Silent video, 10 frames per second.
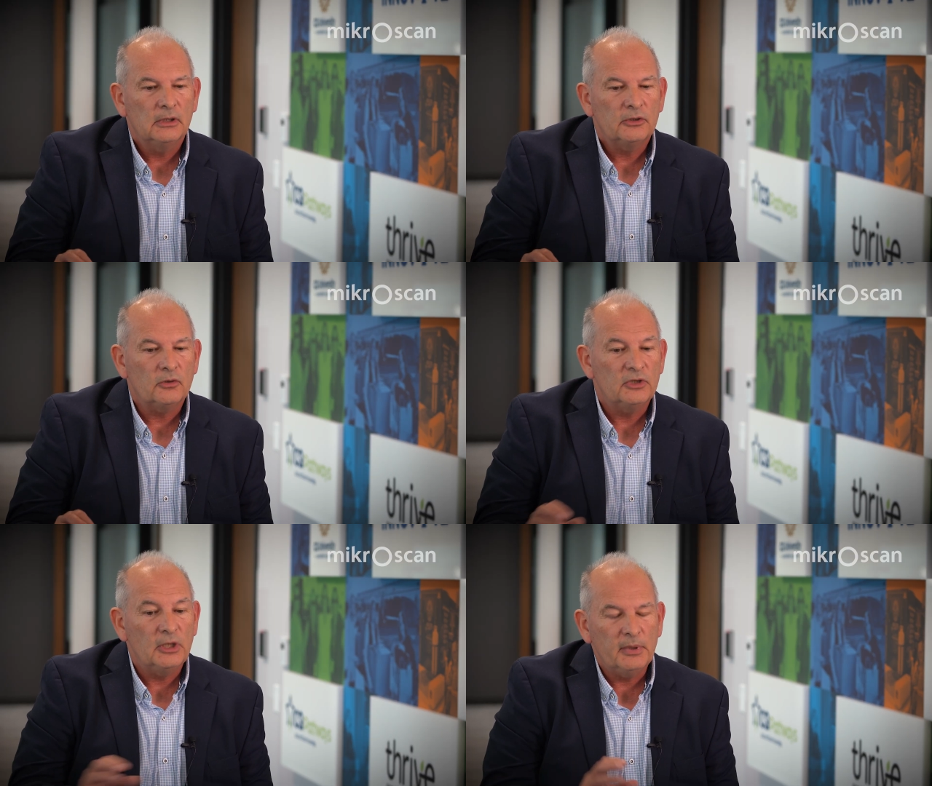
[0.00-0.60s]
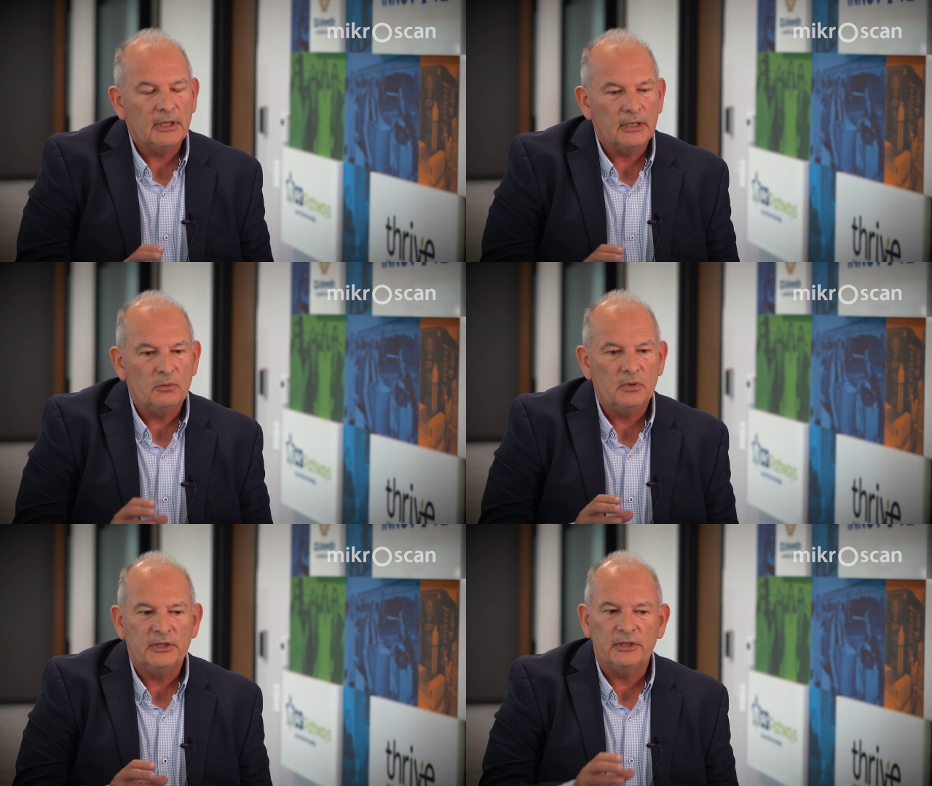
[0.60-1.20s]
So typically
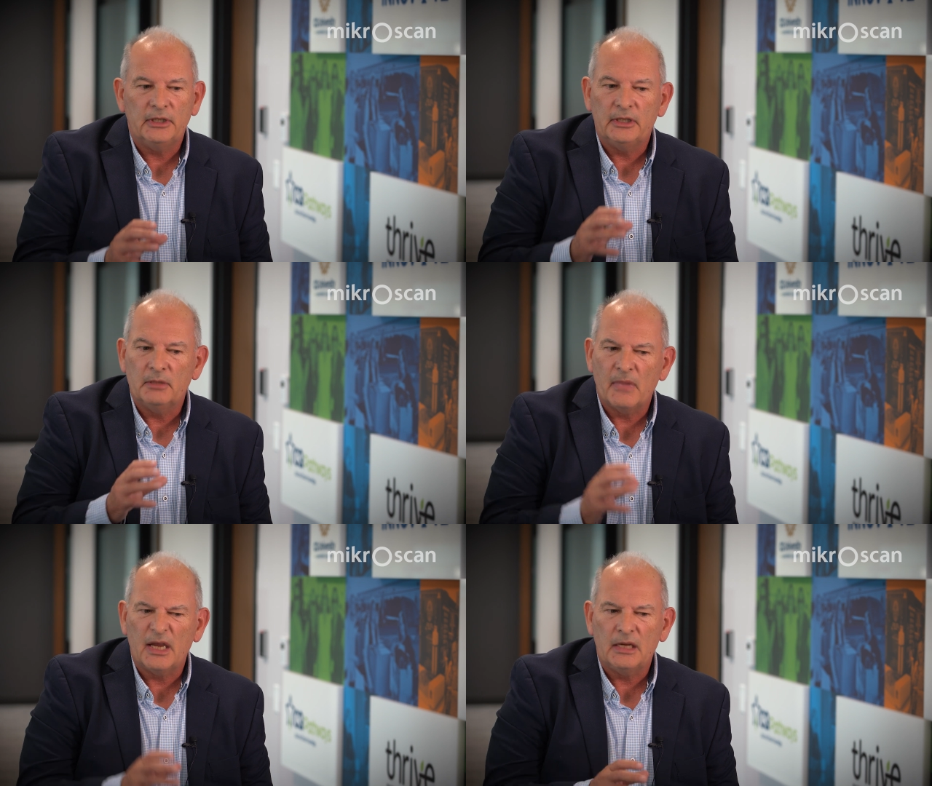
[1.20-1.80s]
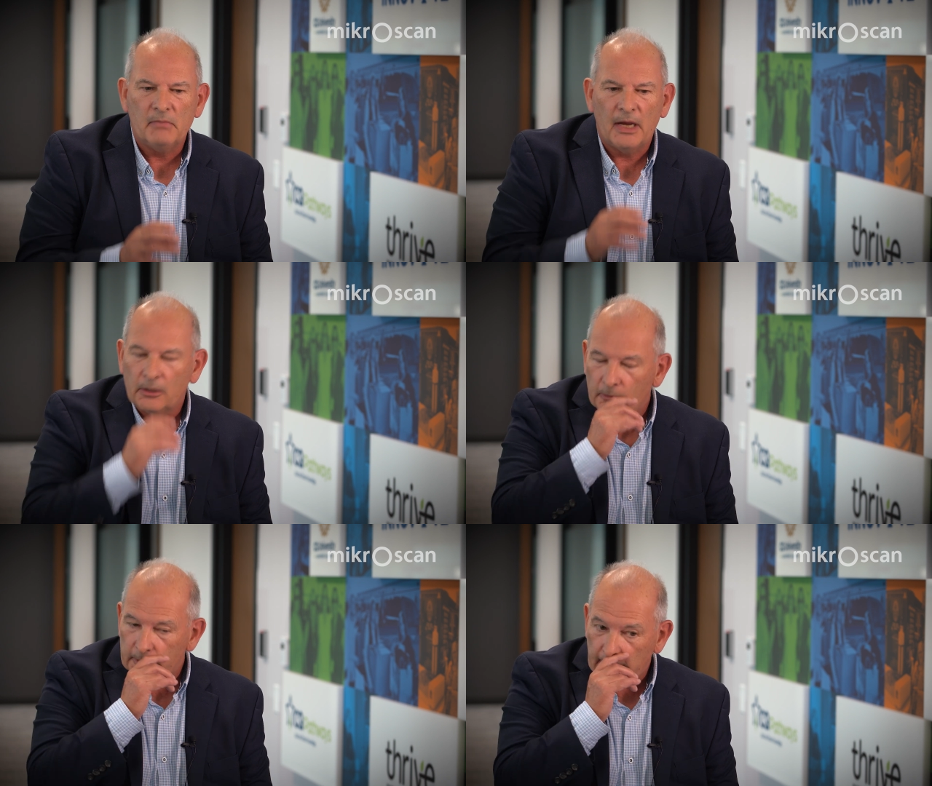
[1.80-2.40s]
we see the main
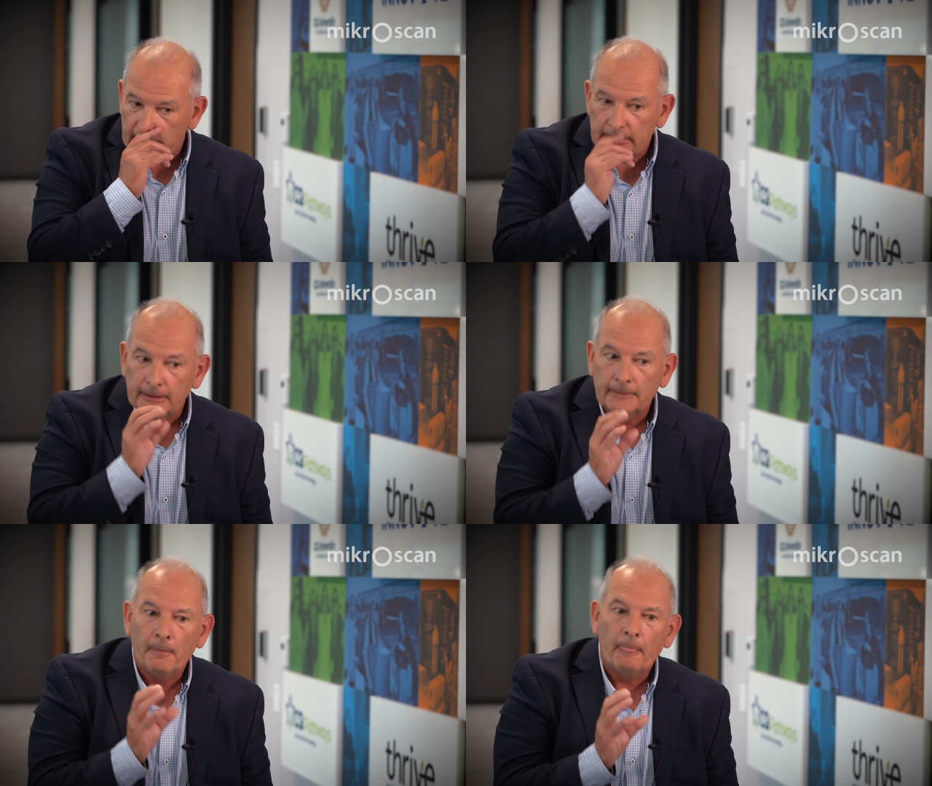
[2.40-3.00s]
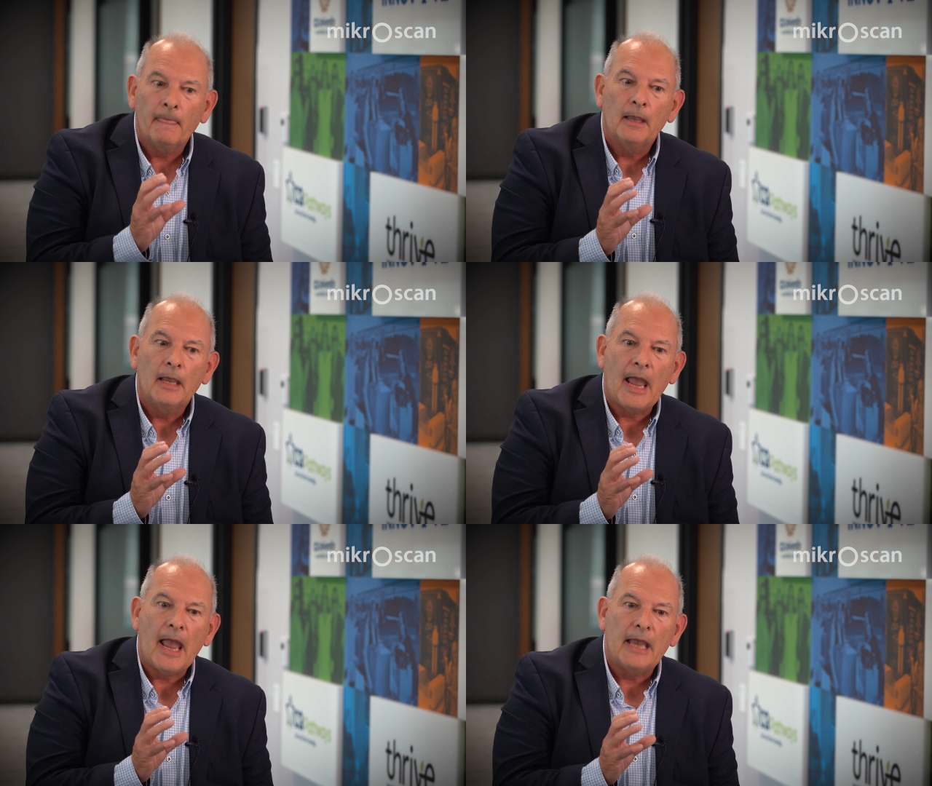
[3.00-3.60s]
medical center
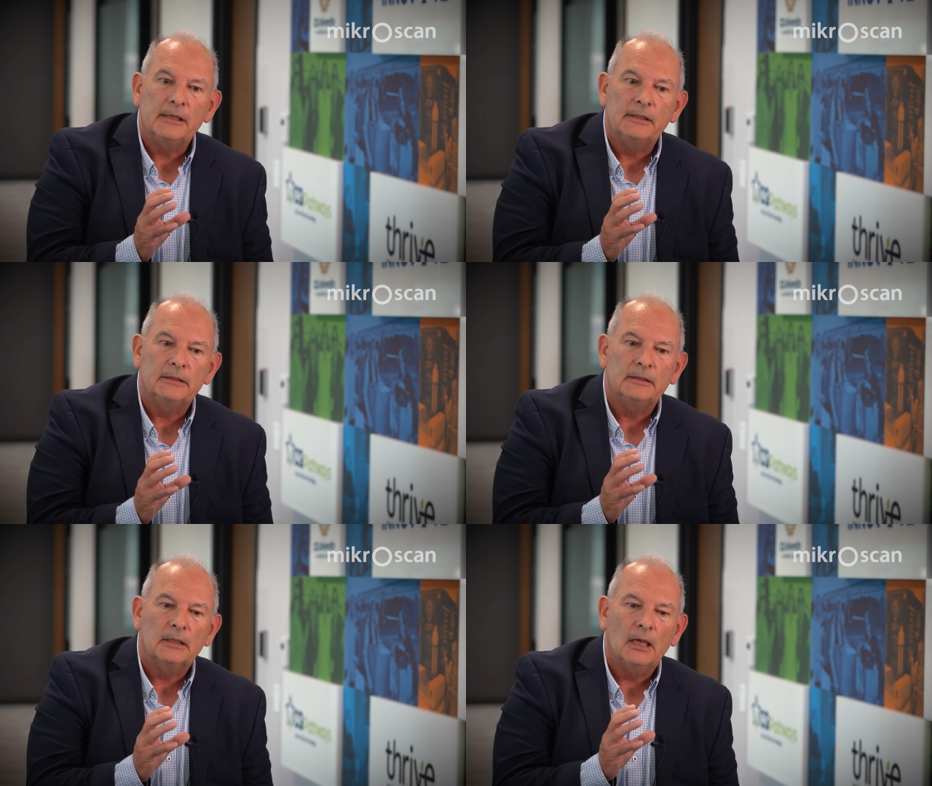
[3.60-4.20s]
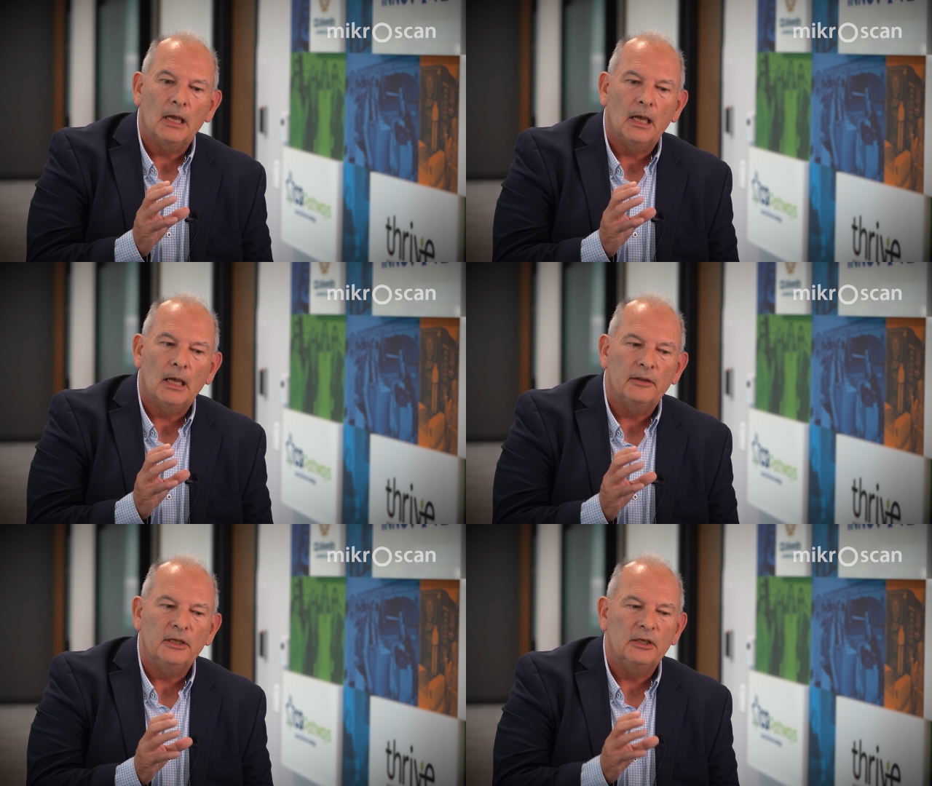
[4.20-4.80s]
as
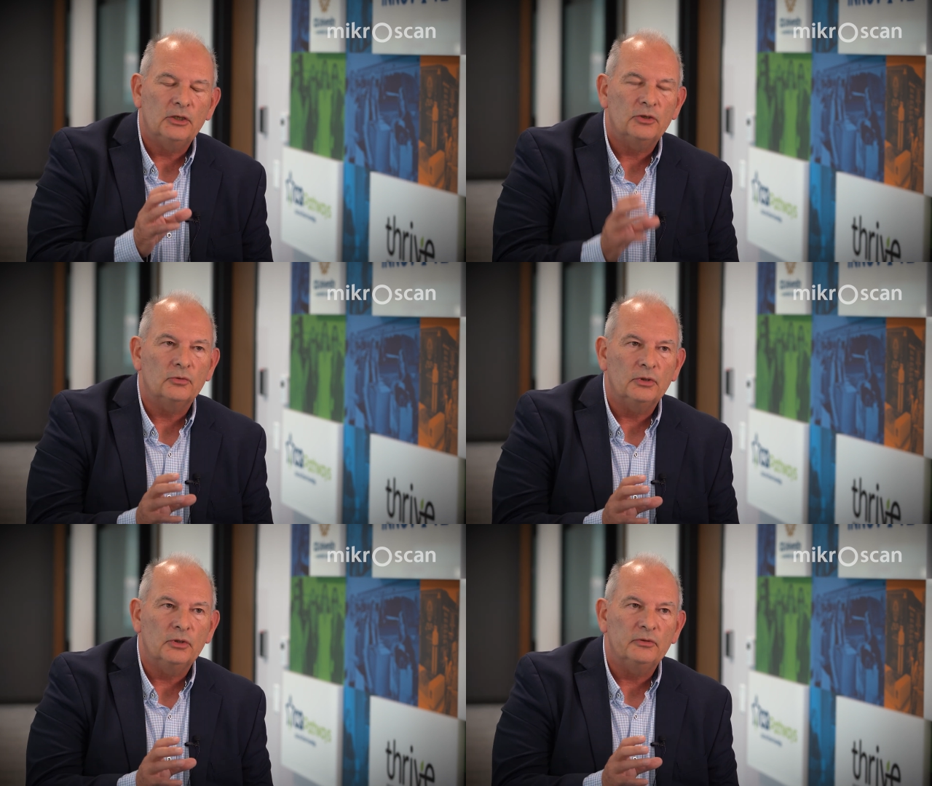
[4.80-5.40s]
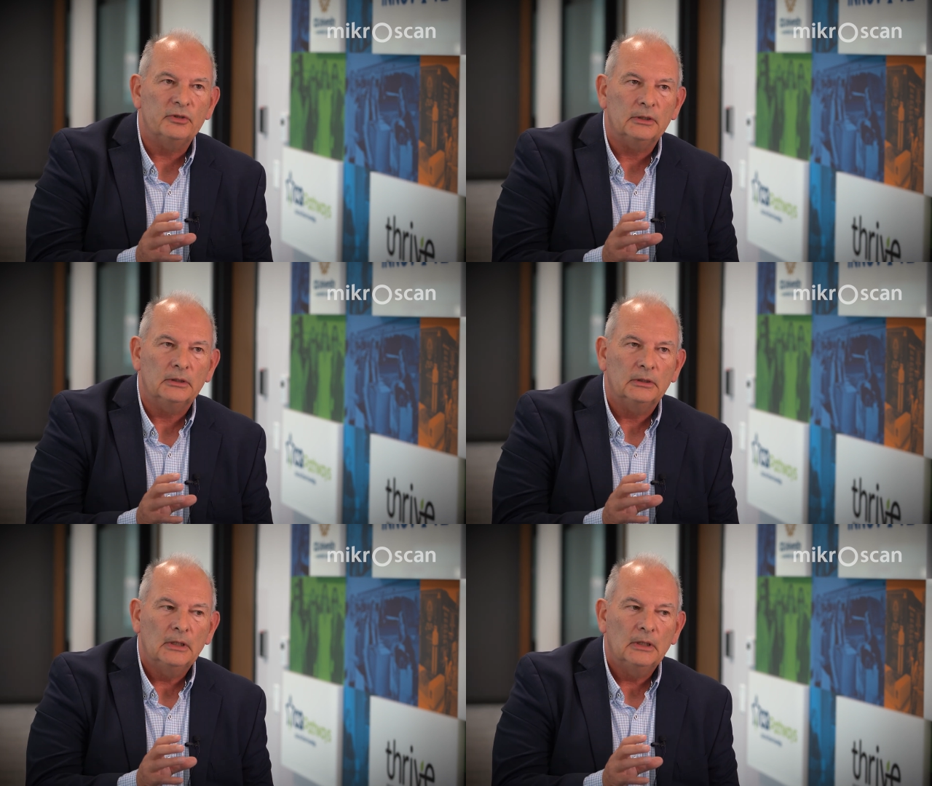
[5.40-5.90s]
the initial user,